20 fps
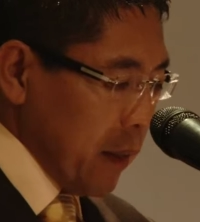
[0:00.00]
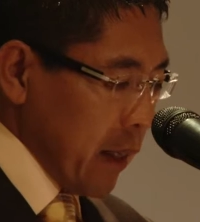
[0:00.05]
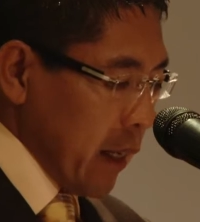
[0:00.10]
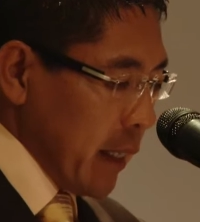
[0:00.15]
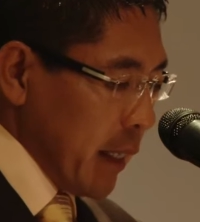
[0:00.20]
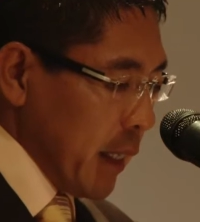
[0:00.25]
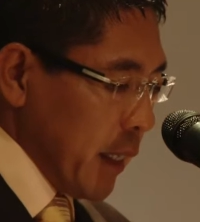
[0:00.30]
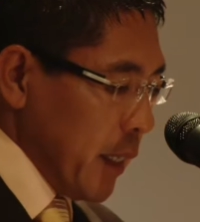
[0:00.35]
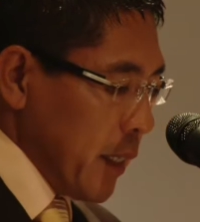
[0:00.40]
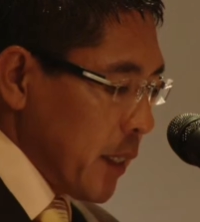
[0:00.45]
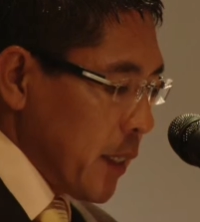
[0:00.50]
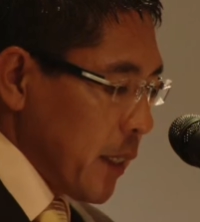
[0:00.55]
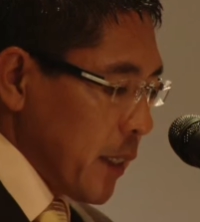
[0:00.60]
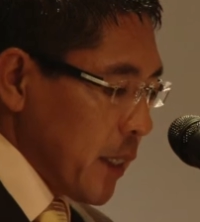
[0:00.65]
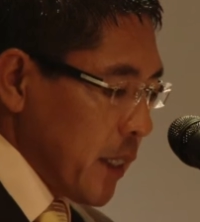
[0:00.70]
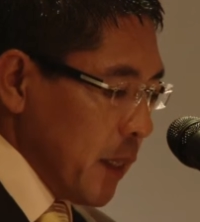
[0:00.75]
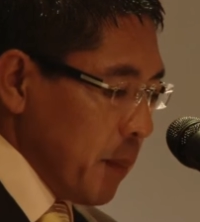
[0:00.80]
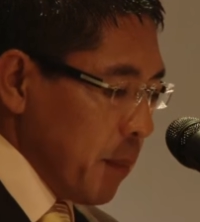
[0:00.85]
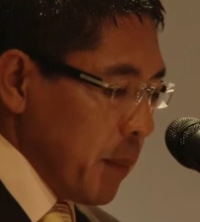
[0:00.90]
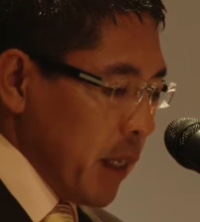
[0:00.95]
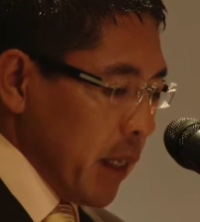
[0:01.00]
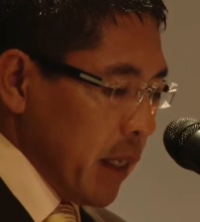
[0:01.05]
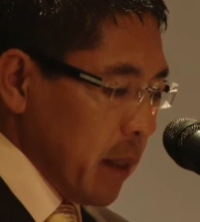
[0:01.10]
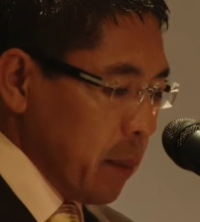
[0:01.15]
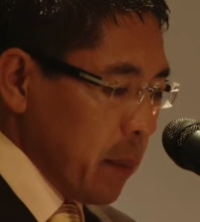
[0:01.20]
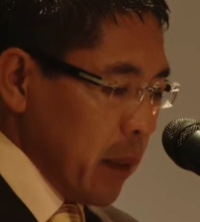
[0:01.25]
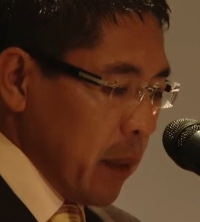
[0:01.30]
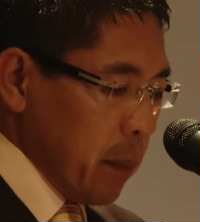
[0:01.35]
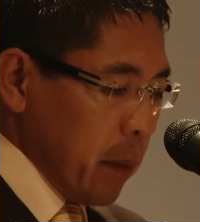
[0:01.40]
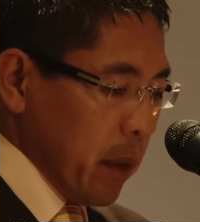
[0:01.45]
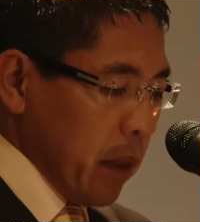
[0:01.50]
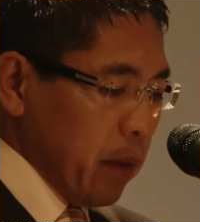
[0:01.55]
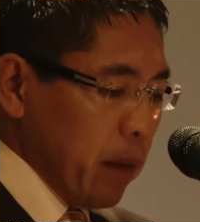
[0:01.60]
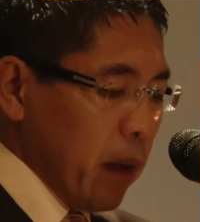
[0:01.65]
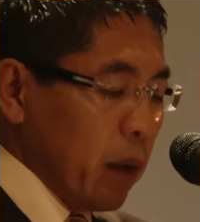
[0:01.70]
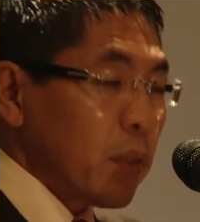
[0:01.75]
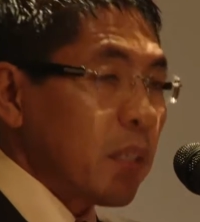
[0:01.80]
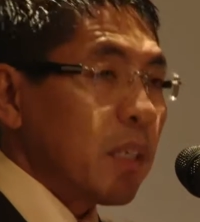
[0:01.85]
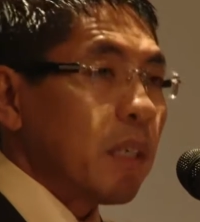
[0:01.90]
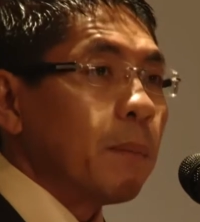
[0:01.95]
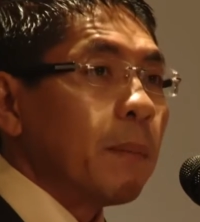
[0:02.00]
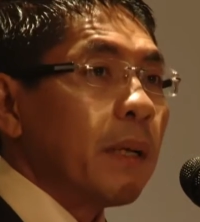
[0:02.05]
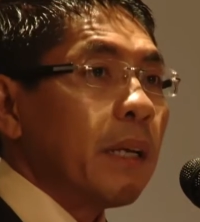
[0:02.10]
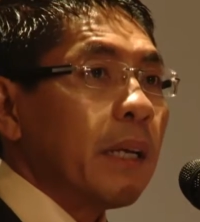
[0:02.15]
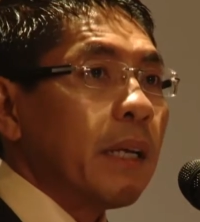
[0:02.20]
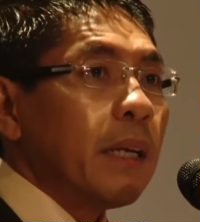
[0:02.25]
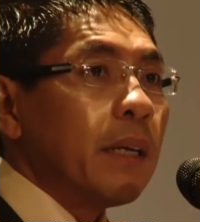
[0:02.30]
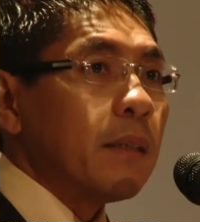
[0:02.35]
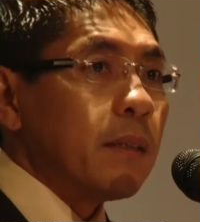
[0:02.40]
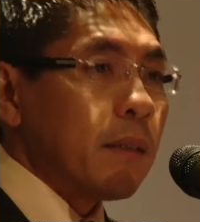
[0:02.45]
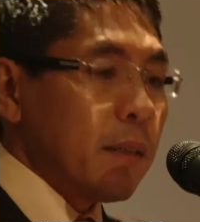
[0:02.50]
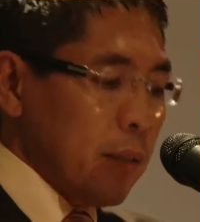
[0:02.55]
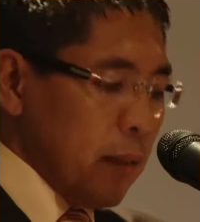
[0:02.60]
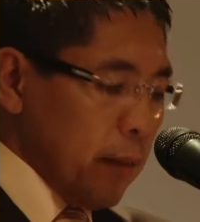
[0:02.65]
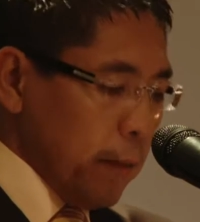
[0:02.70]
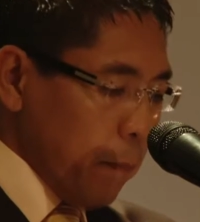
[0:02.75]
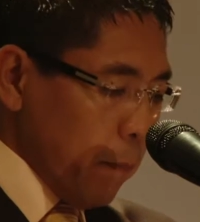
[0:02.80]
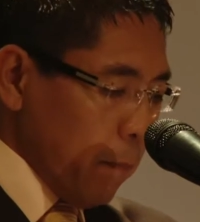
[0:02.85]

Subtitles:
that nearly 60 million people around the Himalayas